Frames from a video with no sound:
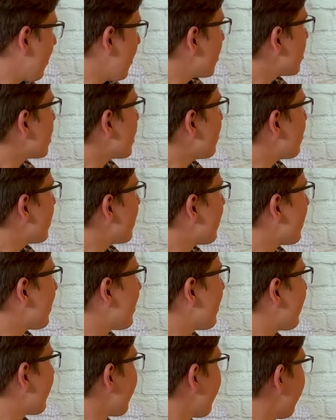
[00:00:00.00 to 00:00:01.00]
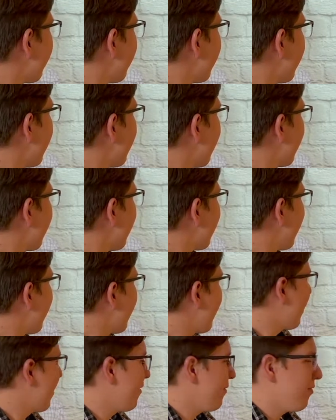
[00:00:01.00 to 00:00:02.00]
sheep. So
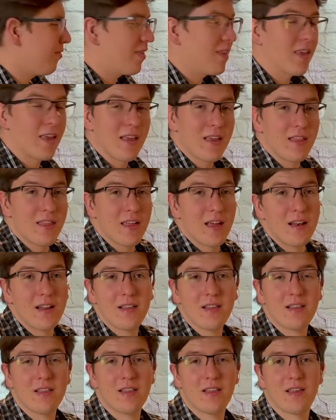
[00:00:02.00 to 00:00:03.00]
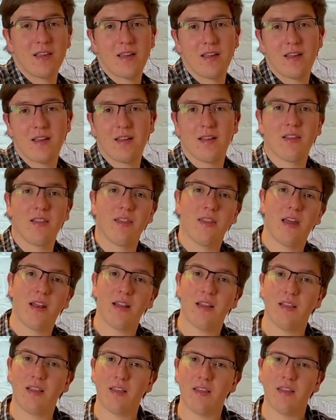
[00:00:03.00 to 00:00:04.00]
that
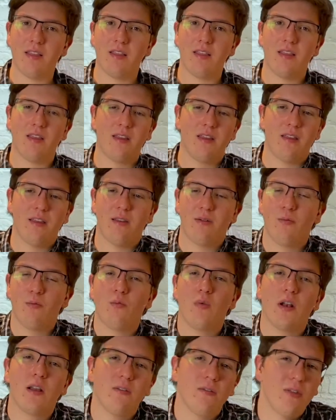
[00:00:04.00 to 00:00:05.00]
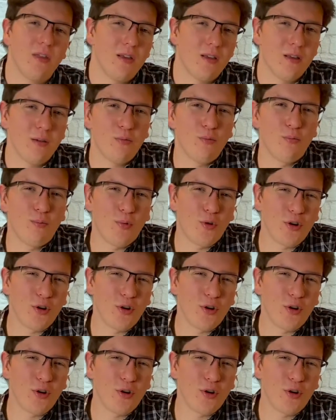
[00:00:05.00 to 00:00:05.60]
is one of the more